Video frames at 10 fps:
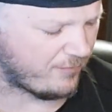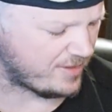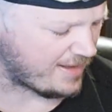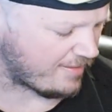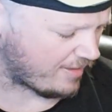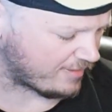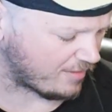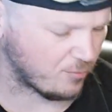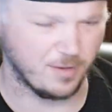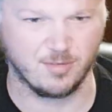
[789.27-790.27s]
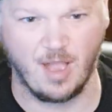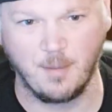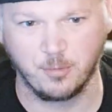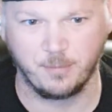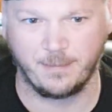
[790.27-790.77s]
if it tastes like this when it's
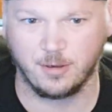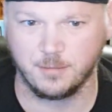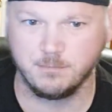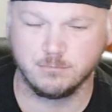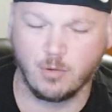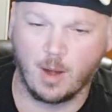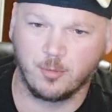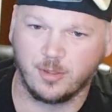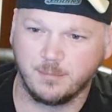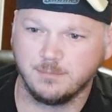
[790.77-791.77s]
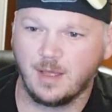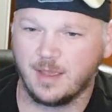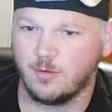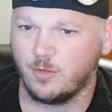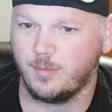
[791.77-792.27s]
not prepared properly,
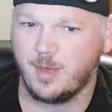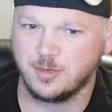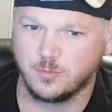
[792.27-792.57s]
I can only.